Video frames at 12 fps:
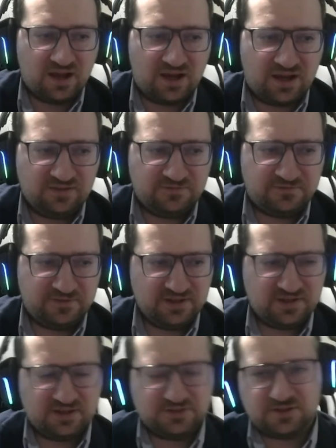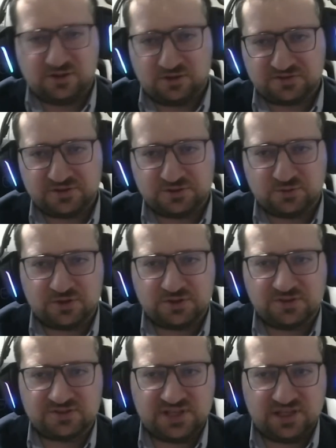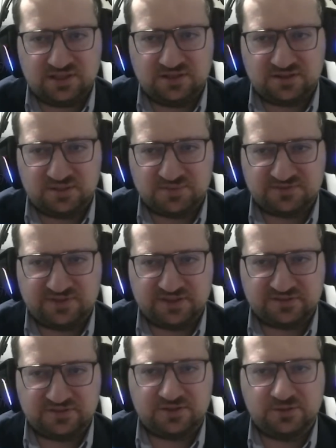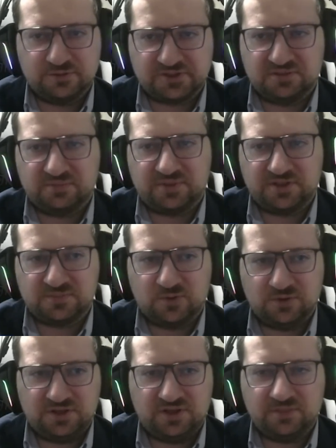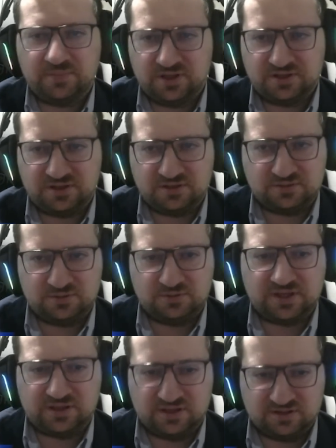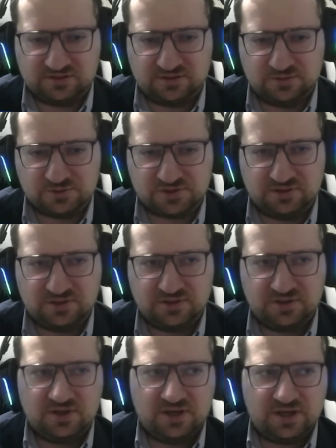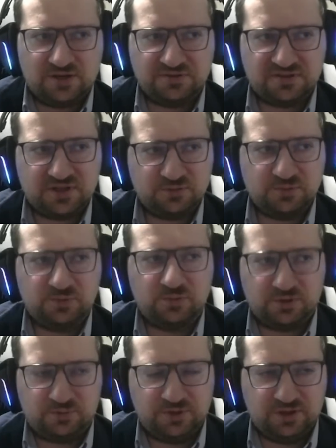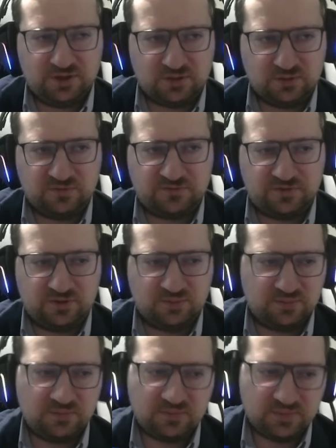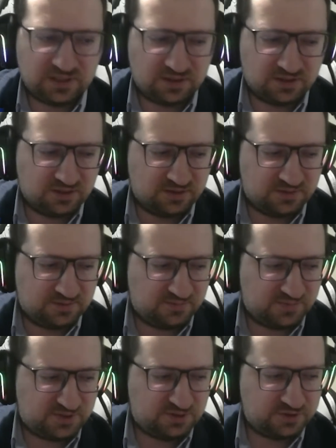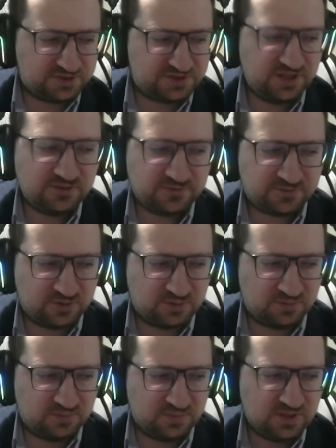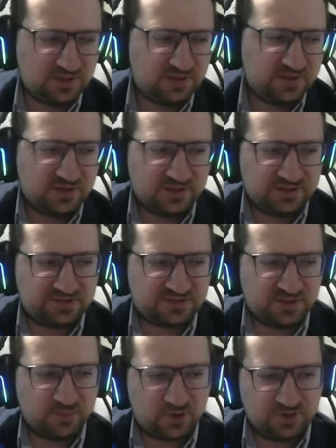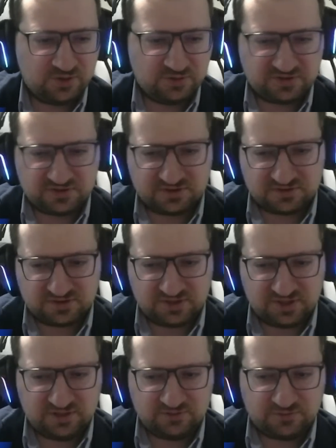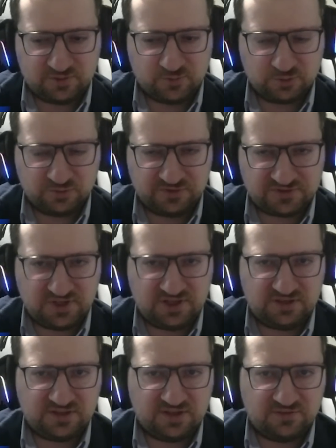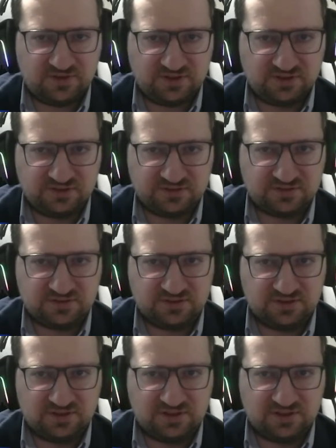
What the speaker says: I think it's closer to what you said in terms of execution, but it's more the inability to do that execution. I'll start with what we know from sourcing, from testimonials, and from what we've seen as evidence.